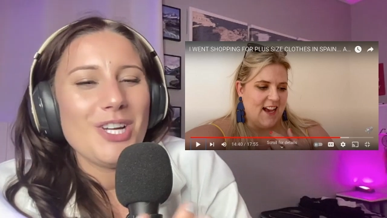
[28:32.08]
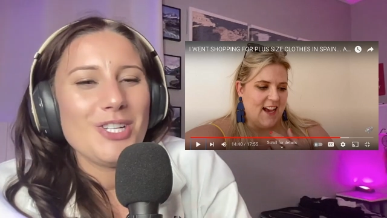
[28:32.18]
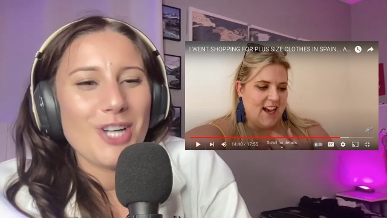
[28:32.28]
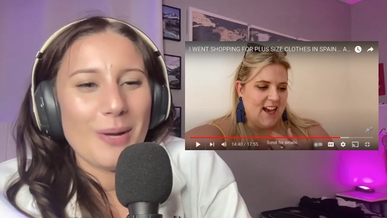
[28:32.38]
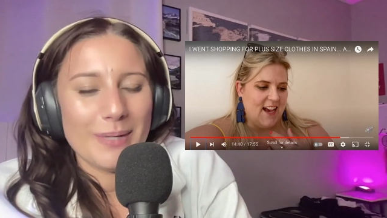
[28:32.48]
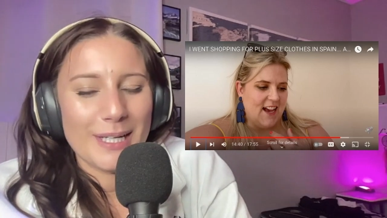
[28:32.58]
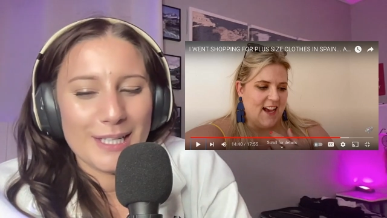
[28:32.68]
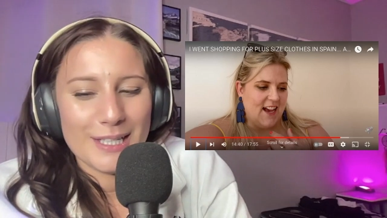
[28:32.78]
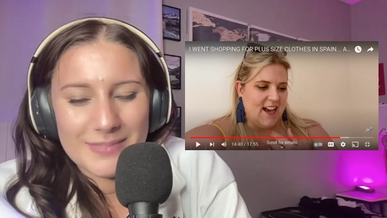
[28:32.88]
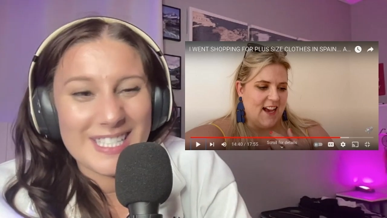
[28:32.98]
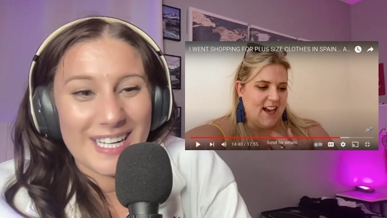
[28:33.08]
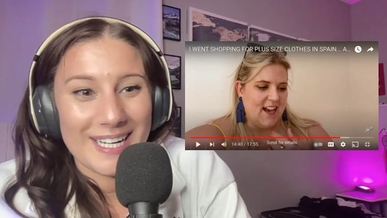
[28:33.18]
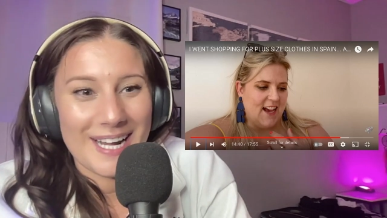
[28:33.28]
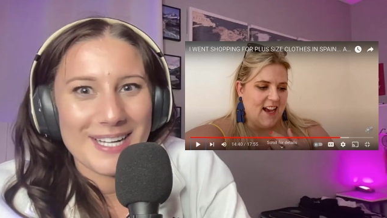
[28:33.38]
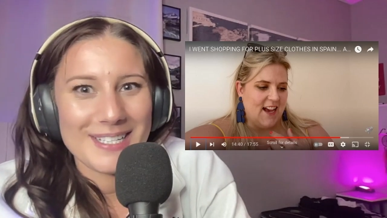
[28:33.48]
Speaker 1: shopping
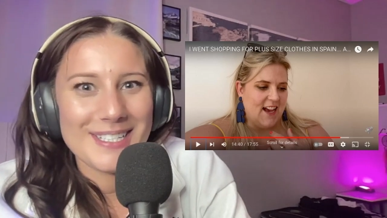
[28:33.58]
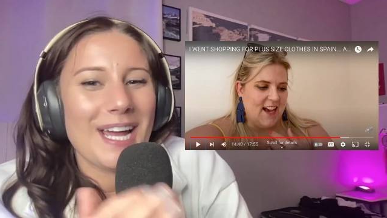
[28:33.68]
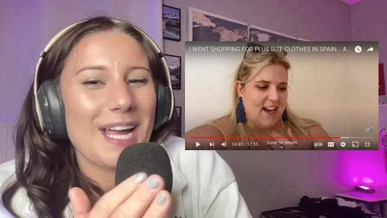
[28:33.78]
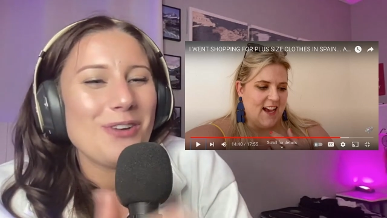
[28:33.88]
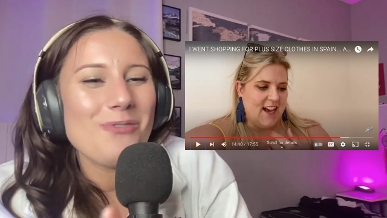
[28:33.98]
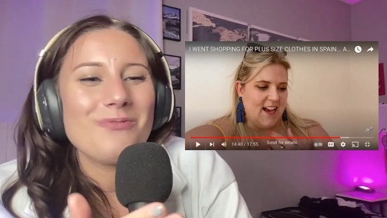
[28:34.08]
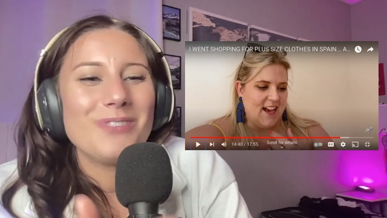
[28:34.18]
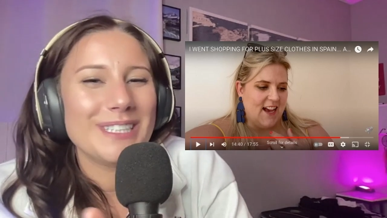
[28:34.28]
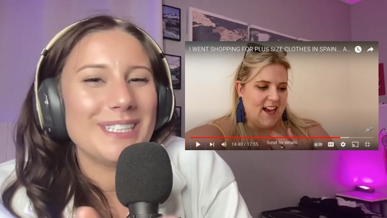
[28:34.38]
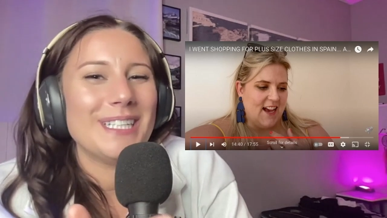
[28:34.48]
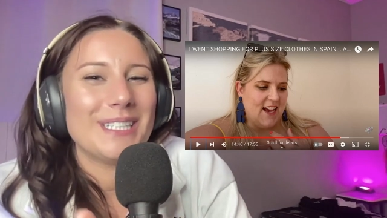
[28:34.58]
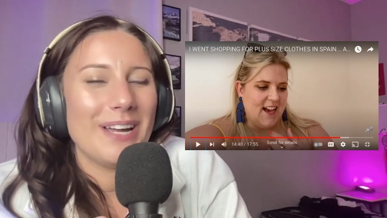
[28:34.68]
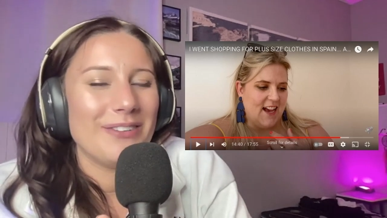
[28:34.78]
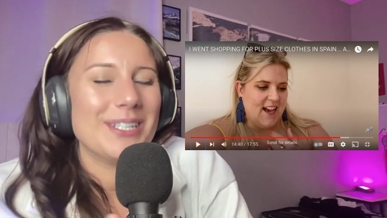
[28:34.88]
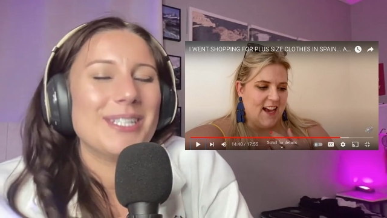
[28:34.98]
secondhand. I don't really
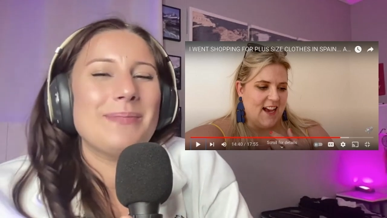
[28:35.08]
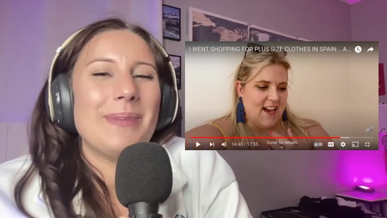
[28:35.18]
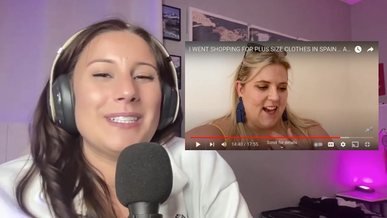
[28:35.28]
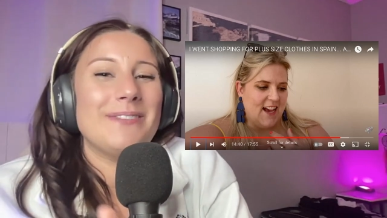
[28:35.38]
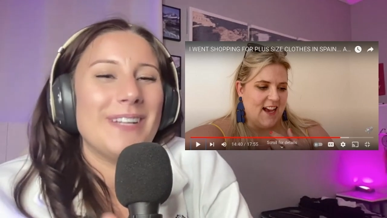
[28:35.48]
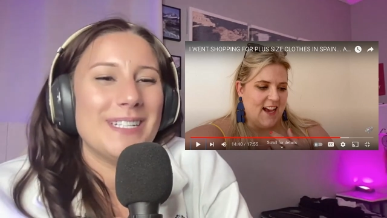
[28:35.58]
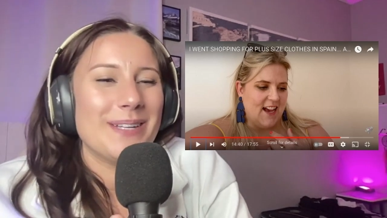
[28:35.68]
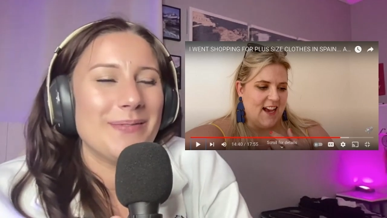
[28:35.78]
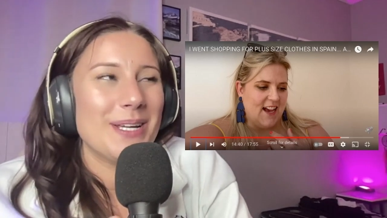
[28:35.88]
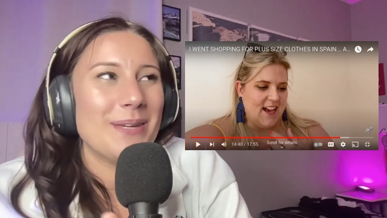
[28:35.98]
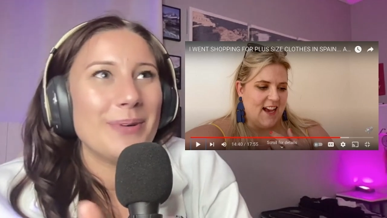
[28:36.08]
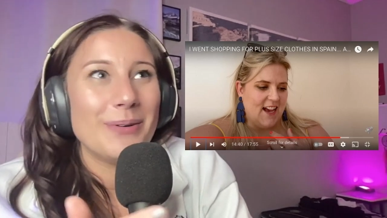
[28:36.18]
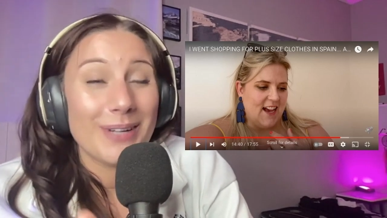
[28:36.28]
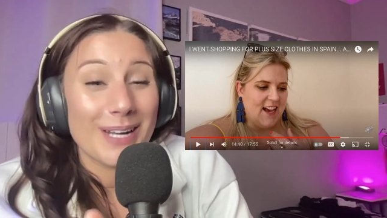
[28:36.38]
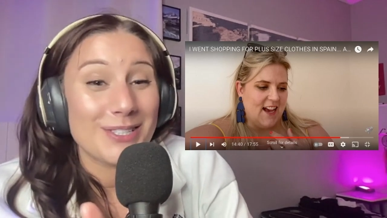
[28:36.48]
ever expect to find something, but when
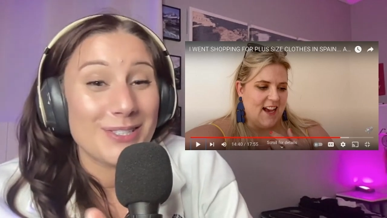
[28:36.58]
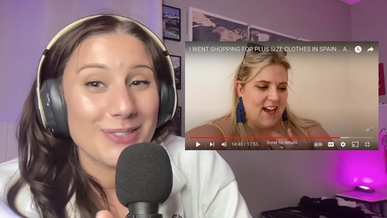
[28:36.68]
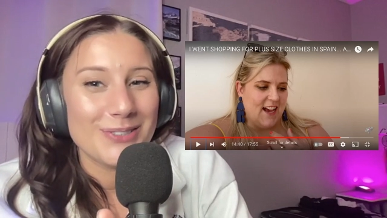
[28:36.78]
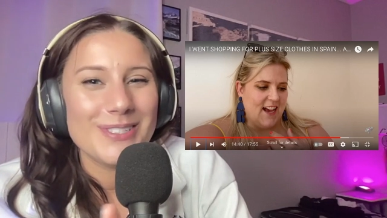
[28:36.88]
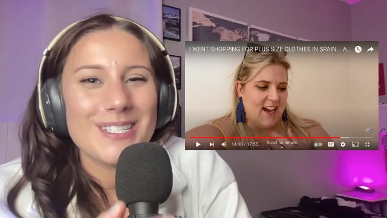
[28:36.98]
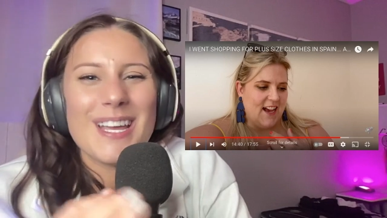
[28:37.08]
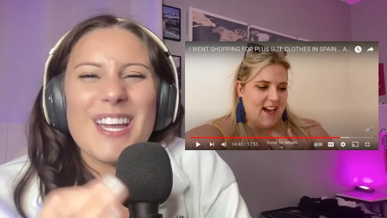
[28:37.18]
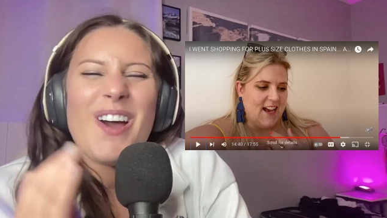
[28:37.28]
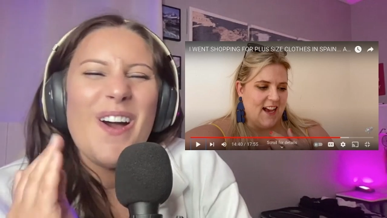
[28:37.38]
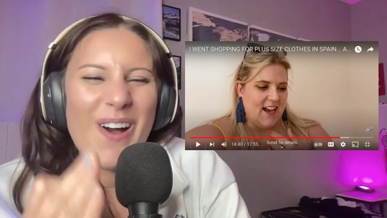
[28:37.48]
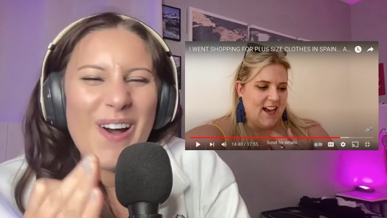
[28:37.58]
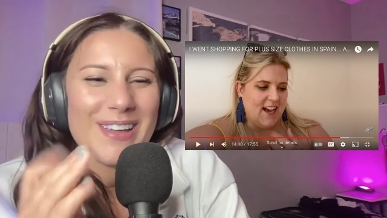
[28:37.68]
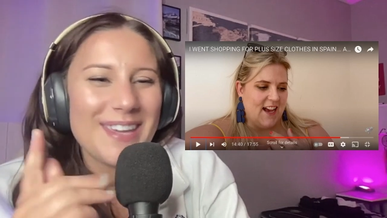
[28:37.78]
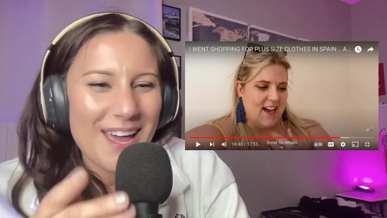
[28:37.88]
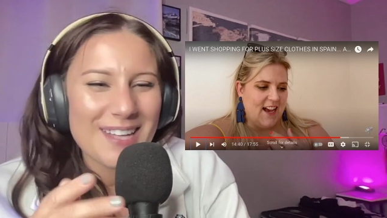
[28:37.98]
I do, it's like, oh,
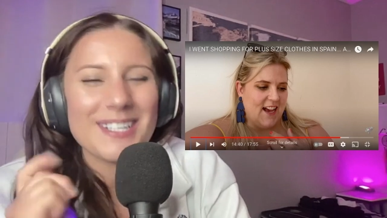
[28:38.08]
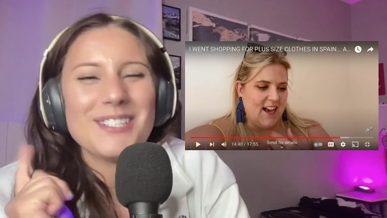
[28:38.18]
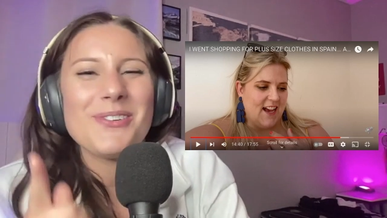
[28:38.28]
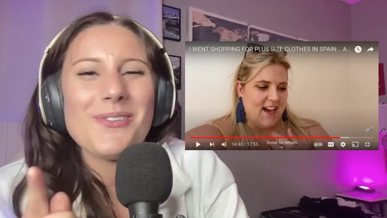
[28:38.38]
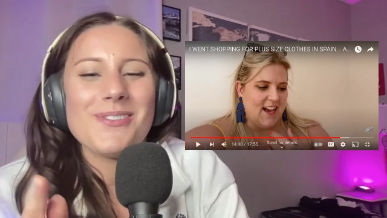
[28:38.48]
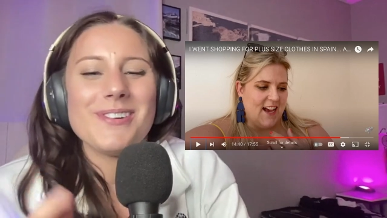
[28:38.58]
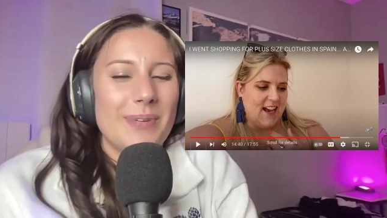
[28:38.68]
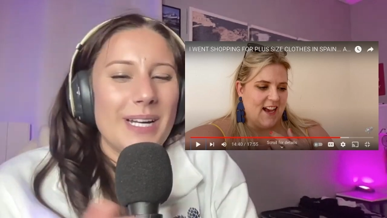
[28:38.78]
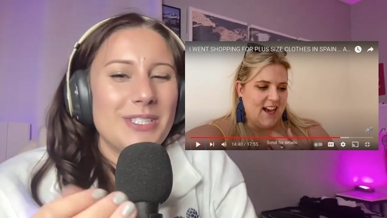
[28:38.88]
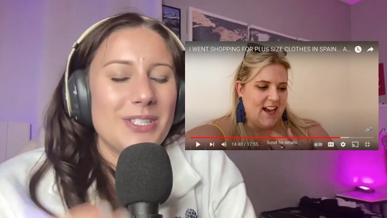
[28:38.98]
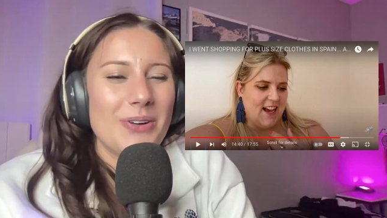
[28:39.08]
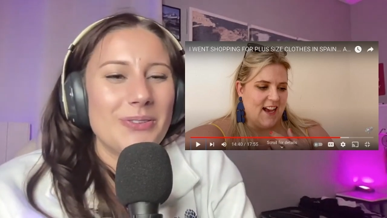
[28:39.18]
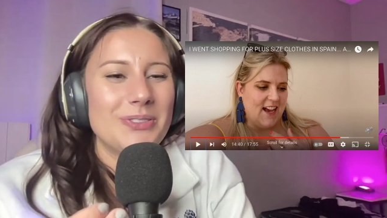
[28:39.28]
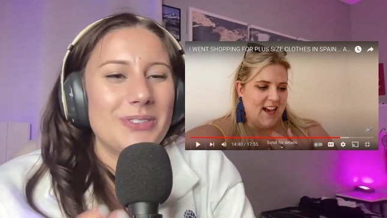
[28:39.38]
yes, I scored. But I don't